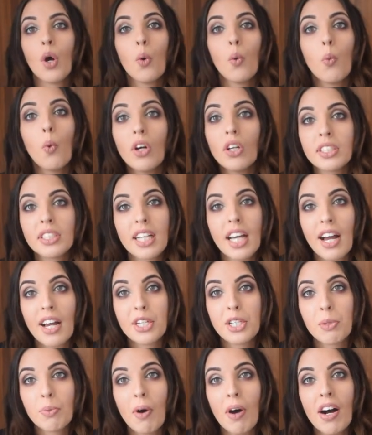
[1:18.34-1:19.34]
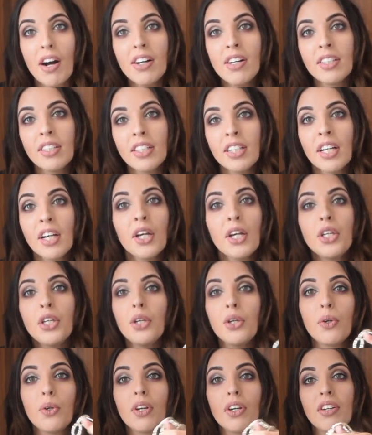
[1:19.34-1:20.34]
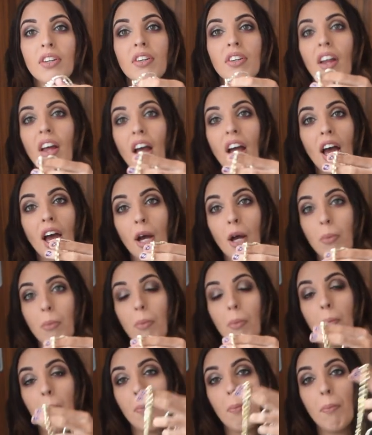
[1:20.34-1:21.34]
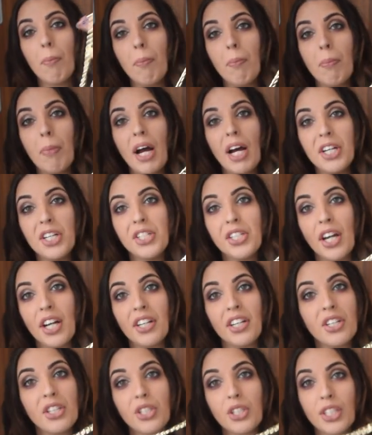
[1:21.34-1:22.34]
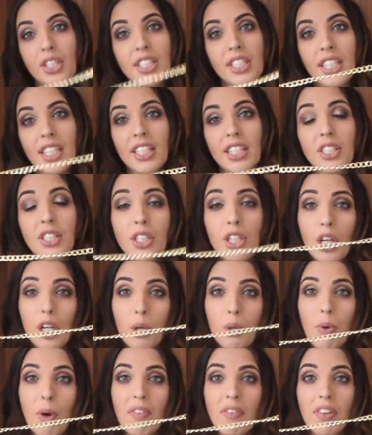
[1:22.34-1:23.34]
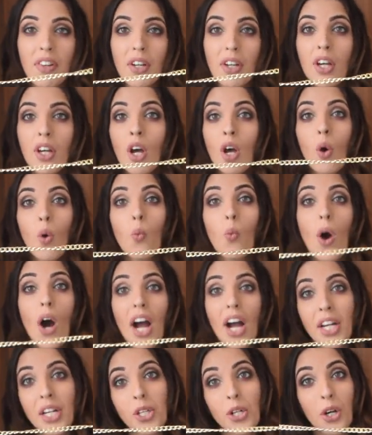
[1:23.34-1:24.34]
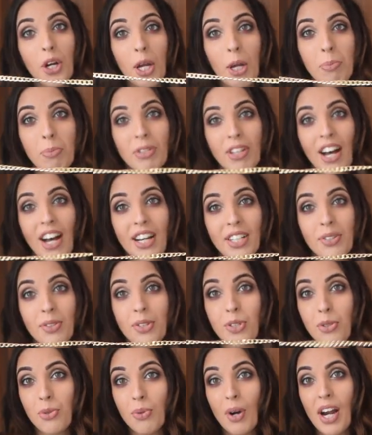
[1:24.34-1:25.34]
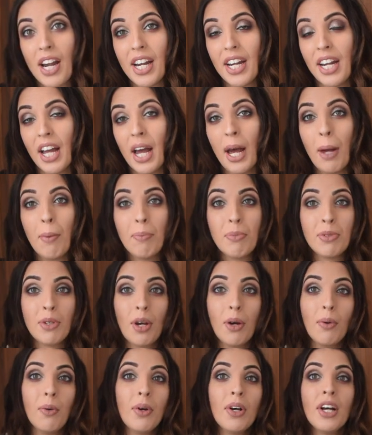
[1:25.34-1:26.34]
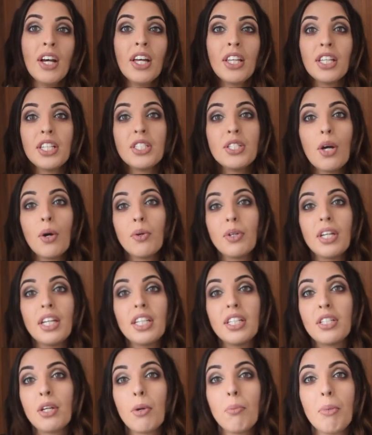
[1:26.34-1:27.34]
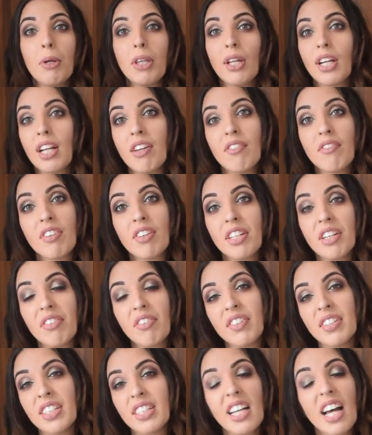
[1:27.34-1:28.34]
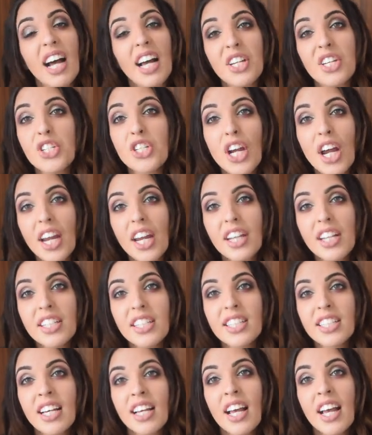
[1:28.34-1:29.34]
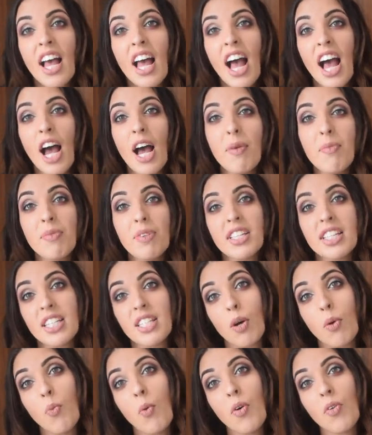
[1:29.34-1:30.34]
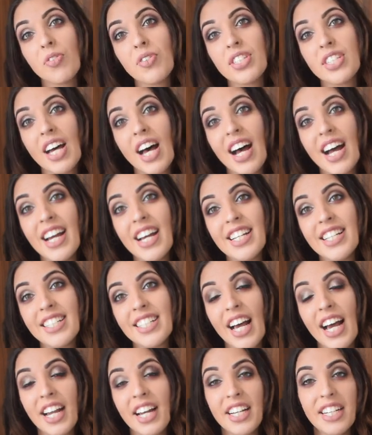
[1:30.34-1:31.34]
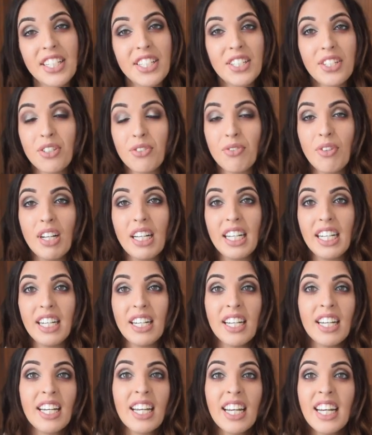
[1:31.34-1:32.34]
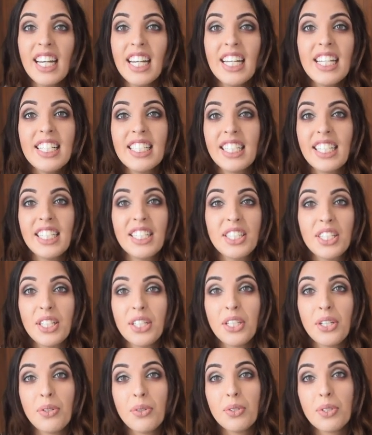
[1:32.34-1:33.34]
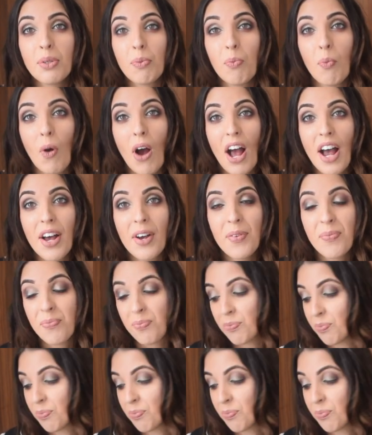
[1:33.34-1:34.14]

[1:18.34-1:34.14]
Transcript: what size you are, you can match and adjust this to however wide your hips are, so it's great. So there's no need to be looking for different size chains. This is a one size and it's just really easy to use and wear.